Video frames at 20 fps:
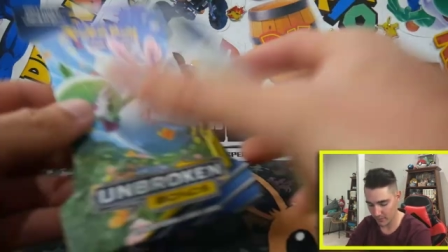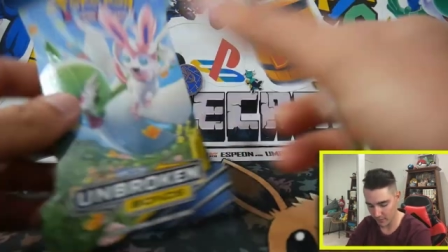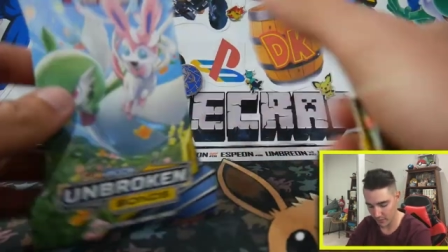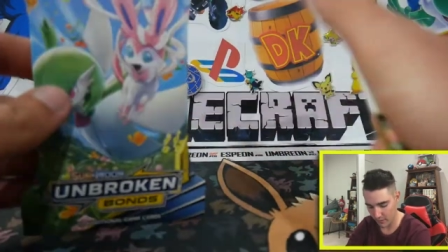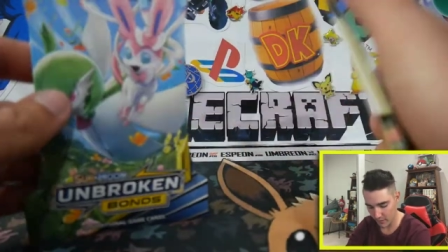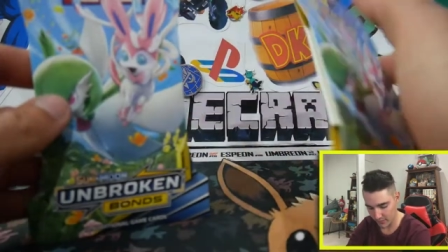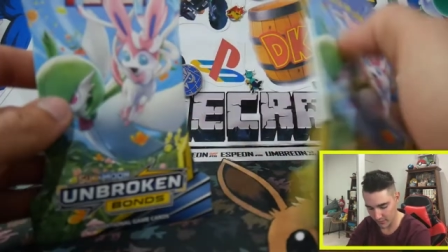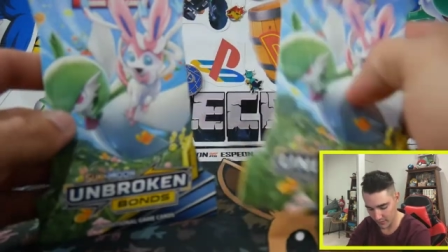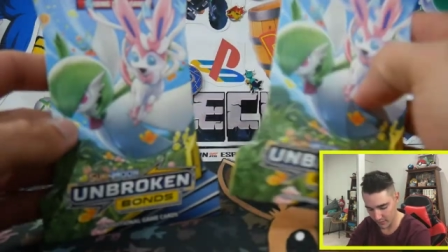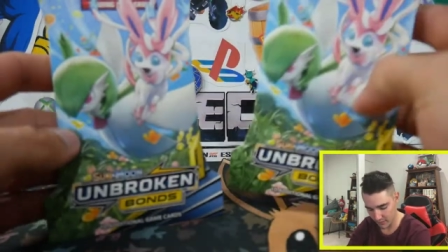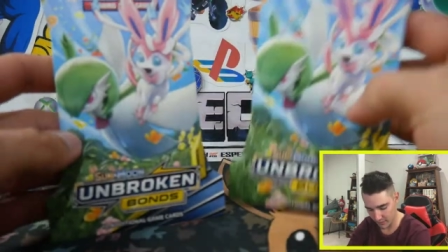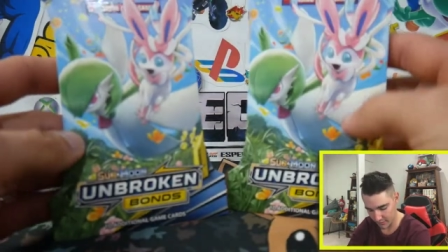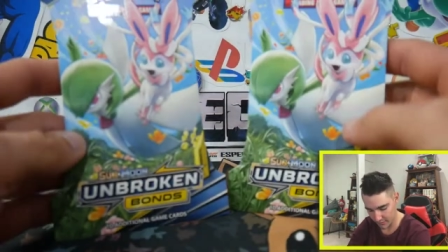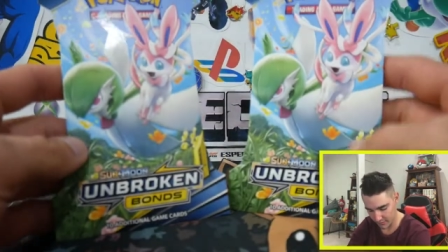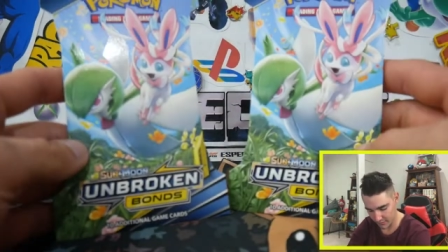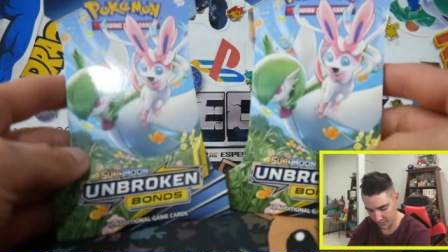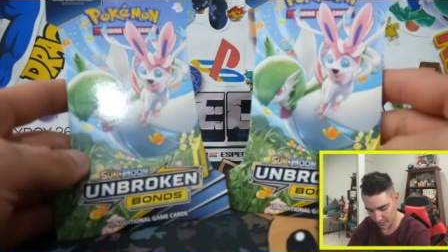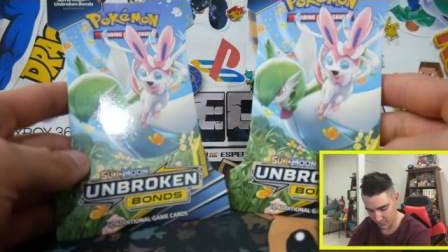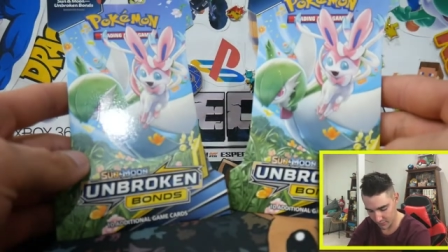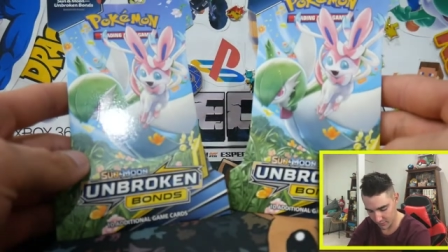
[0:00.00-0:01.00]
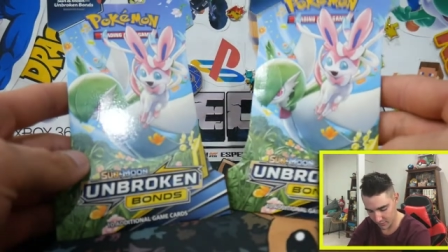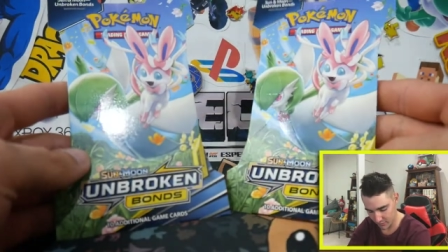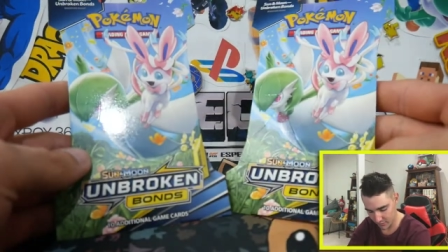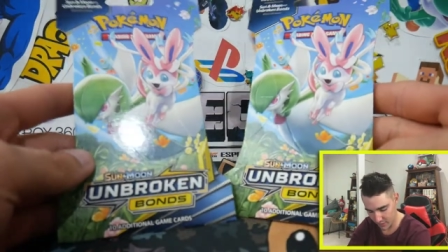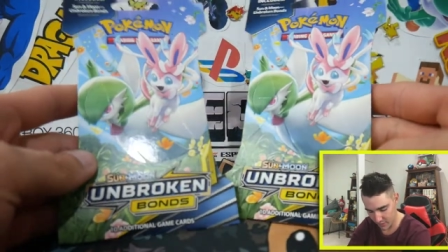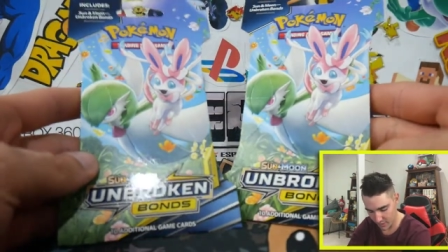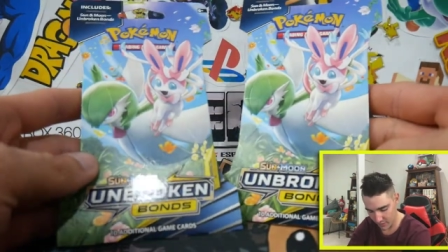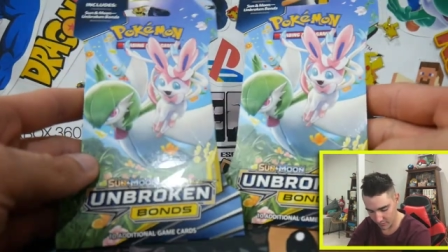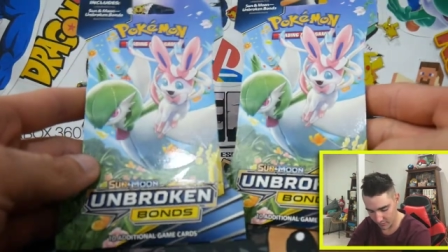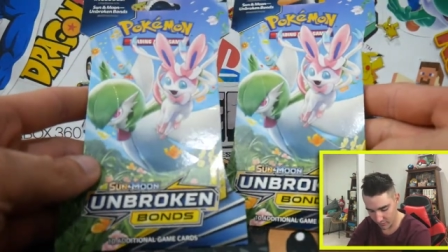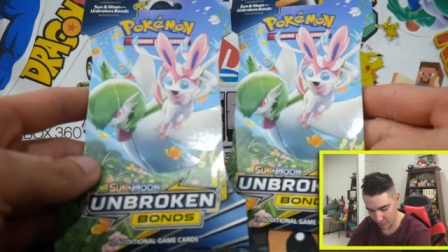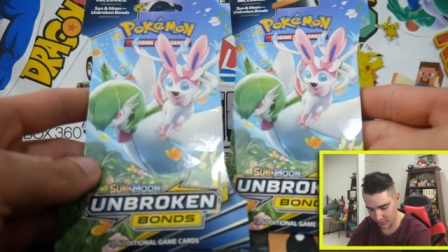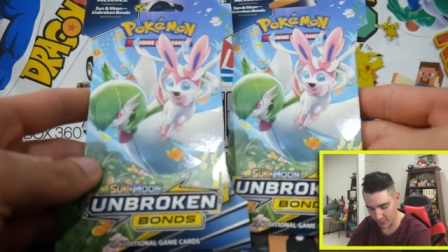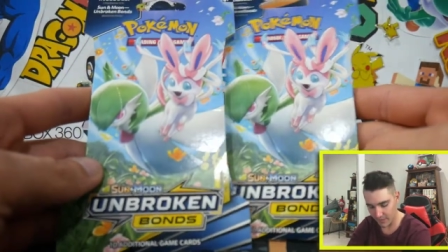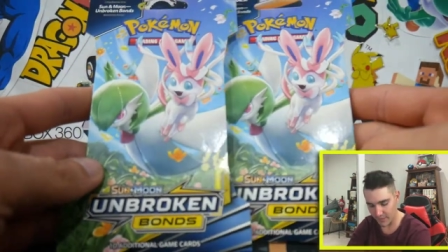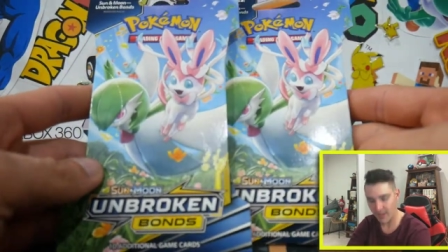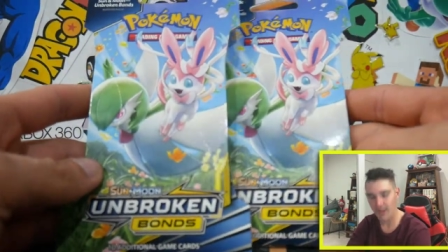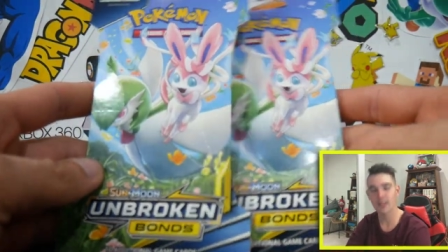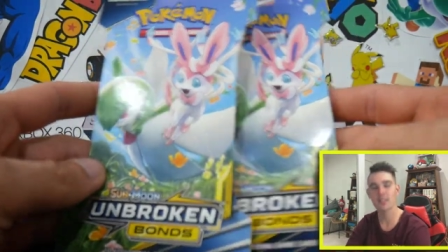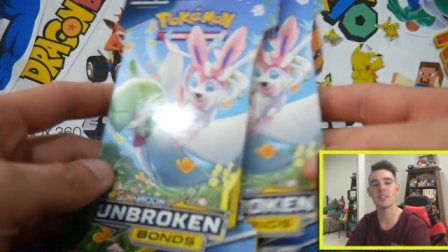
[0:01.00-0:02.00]
so hopefully you guys stay tuned for
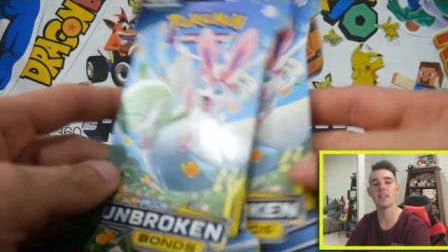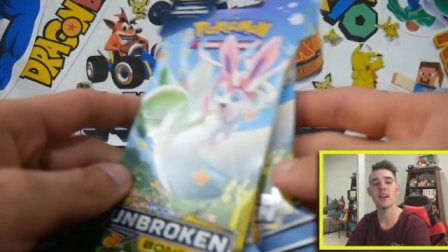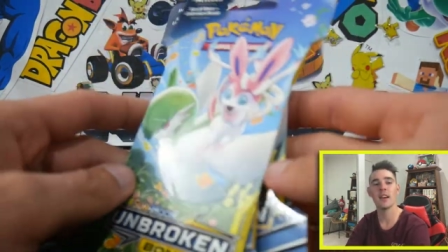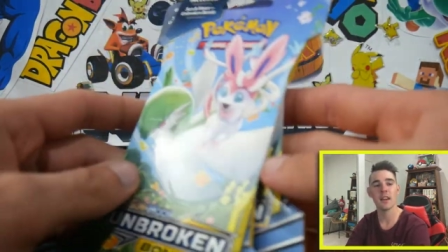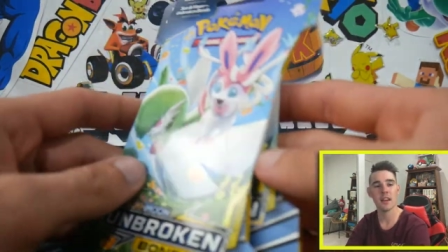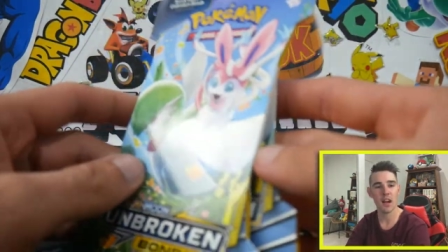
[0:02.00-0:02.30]
the next